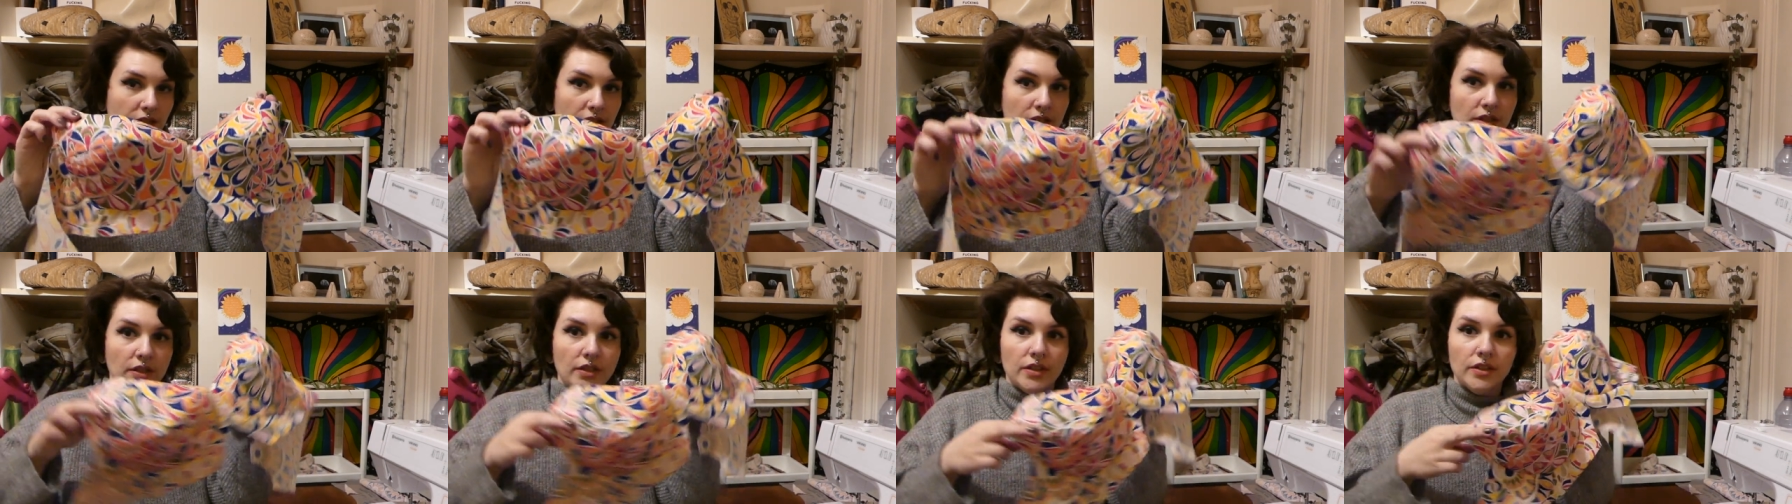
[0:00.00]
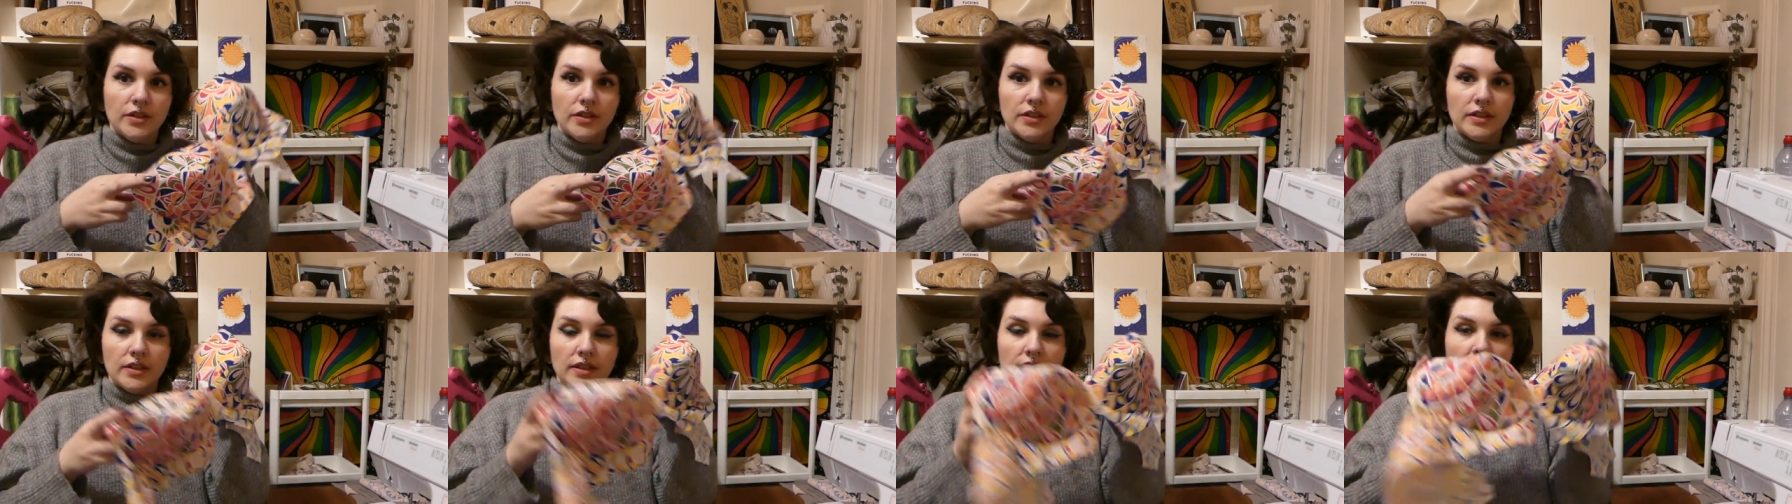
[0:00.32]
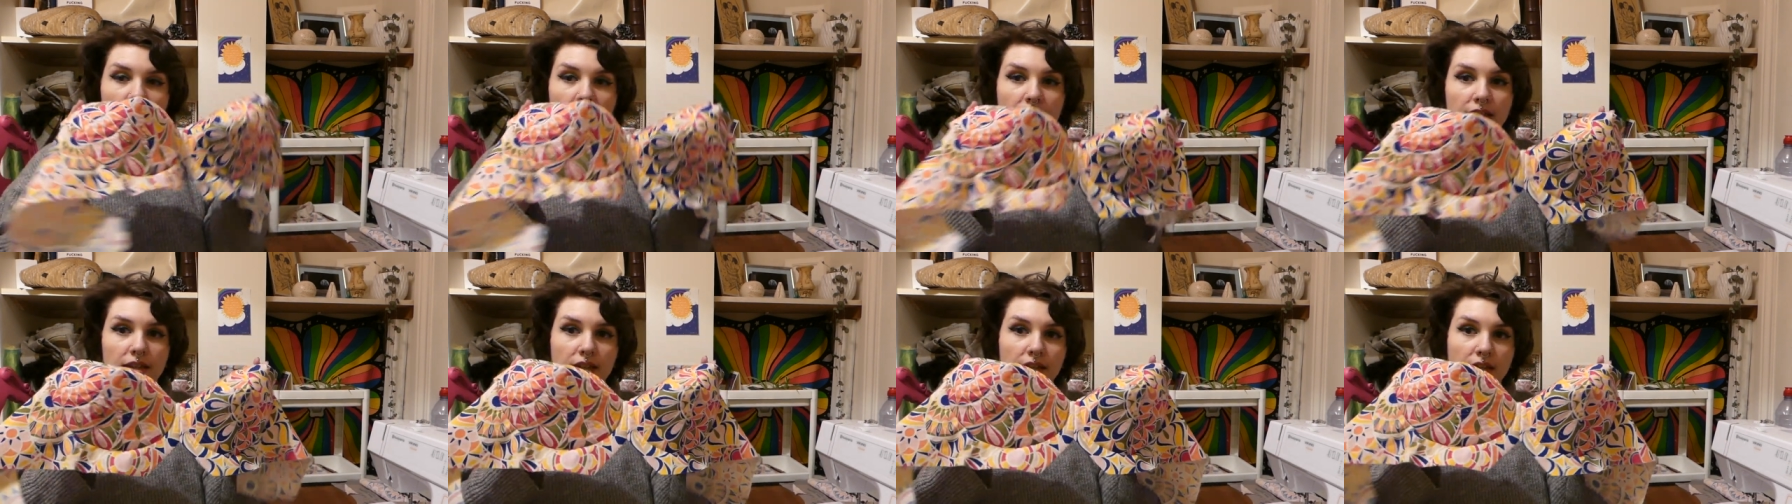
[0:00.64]
to look
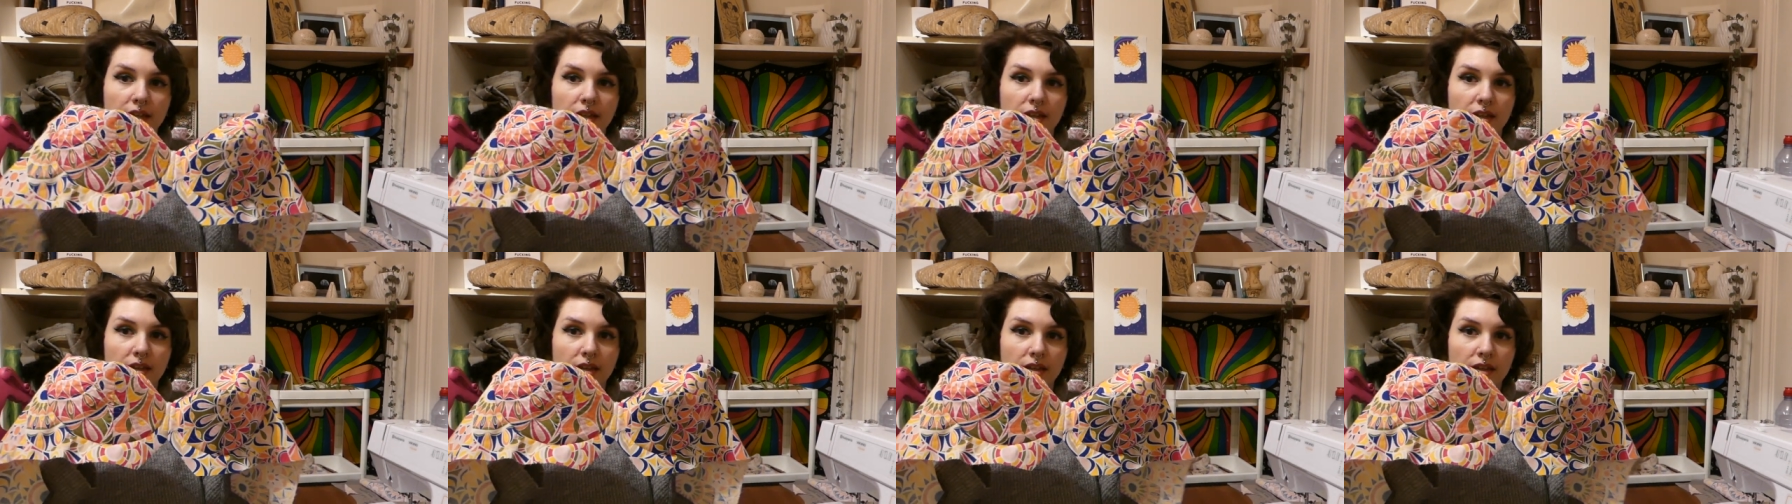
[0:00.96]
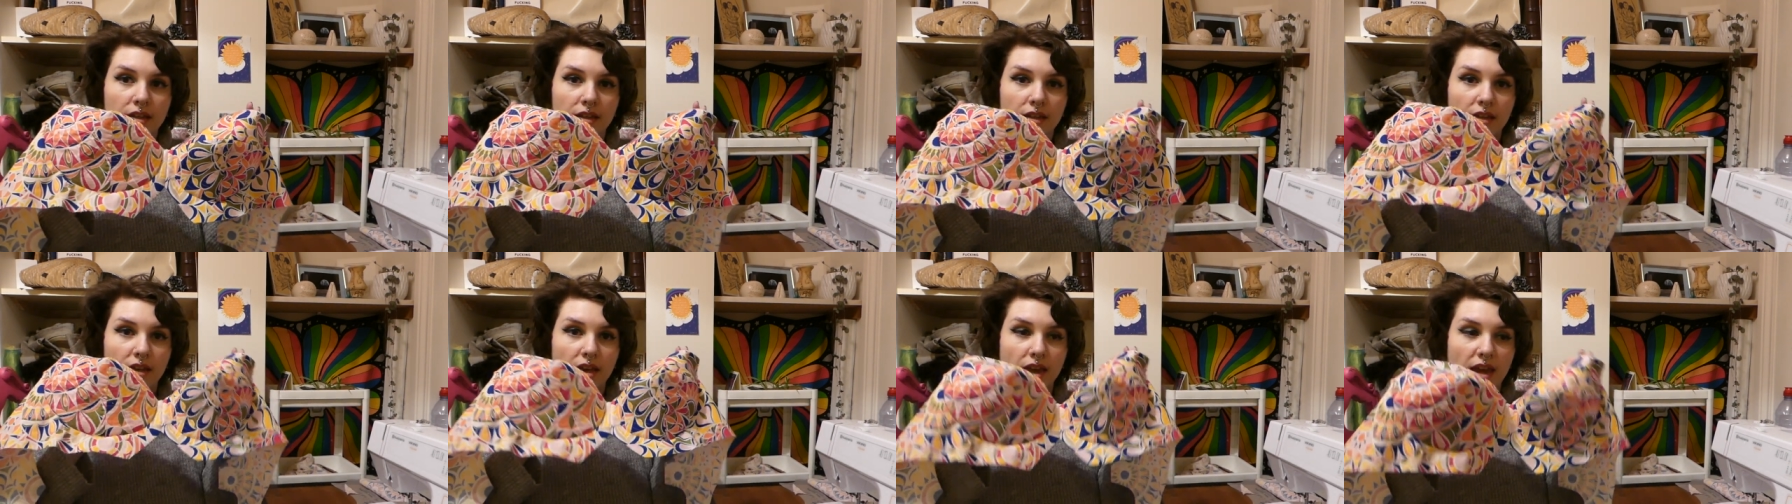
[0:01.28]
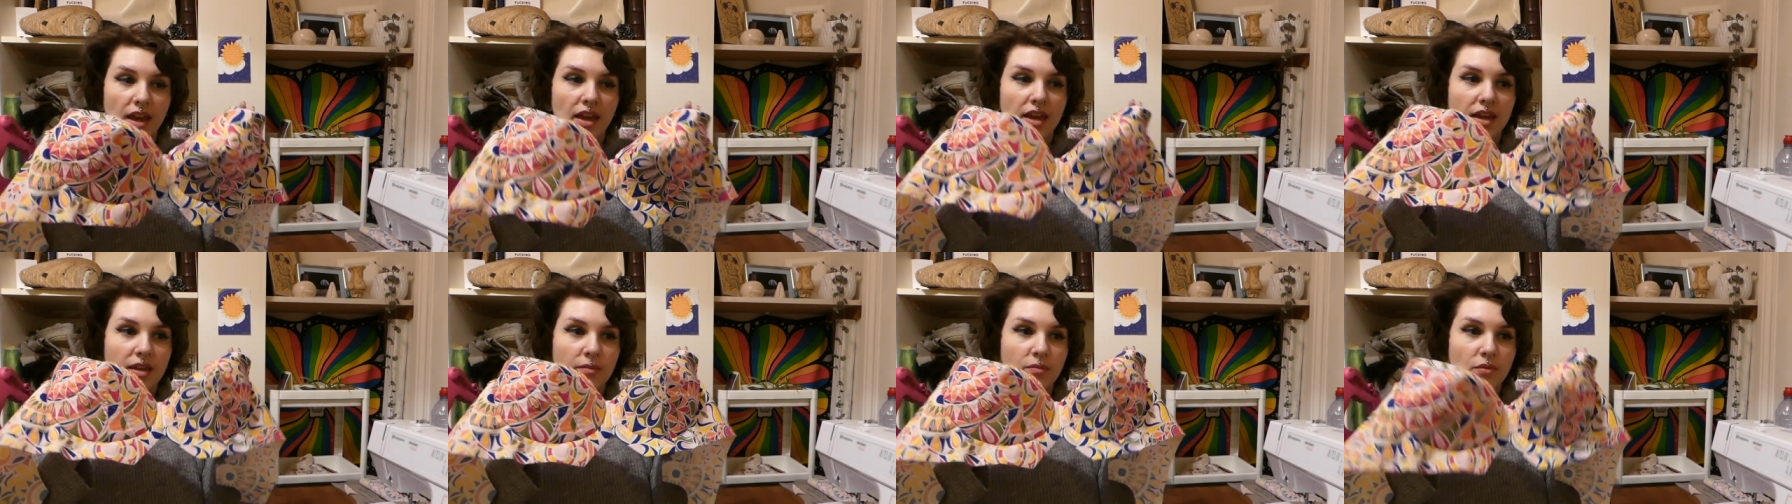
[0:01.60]
like
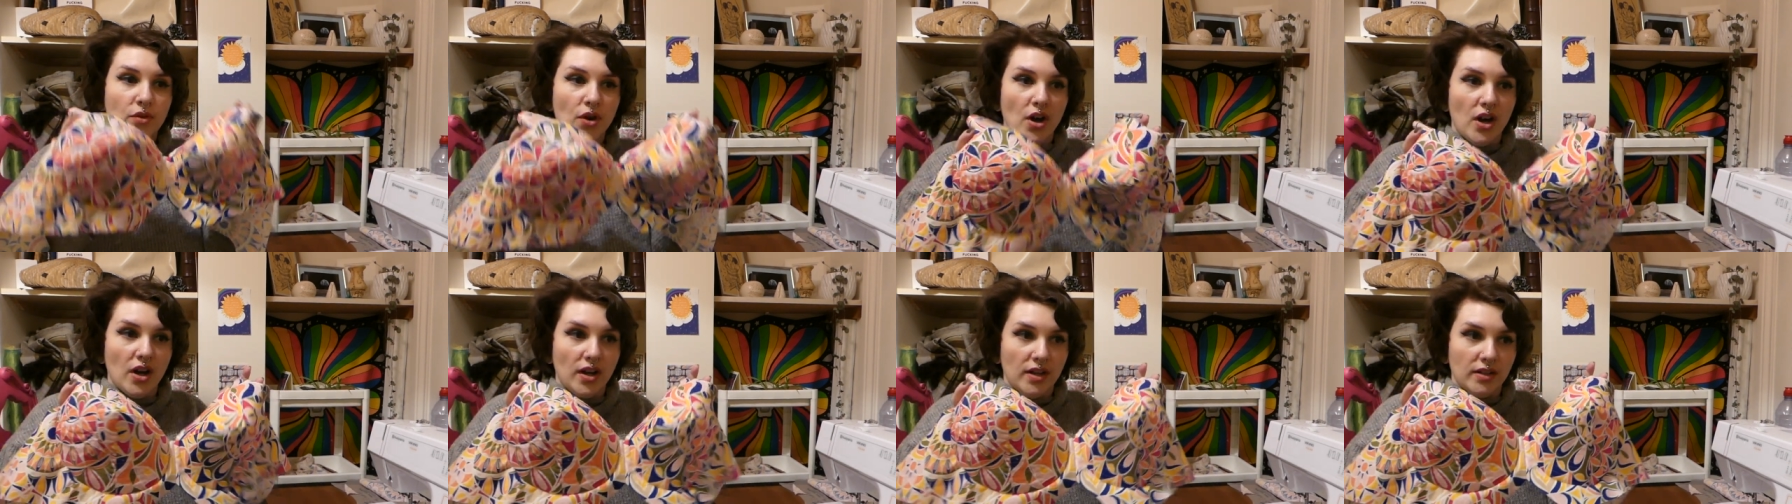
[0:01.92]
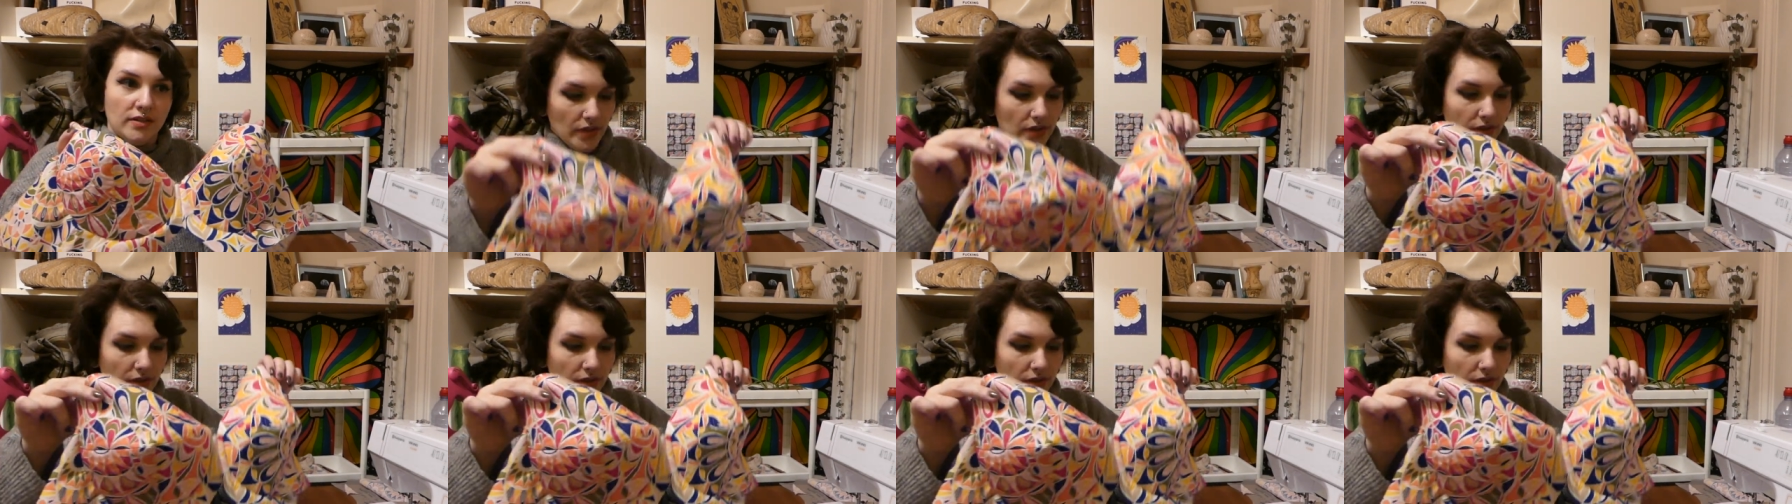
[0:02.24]
a bra.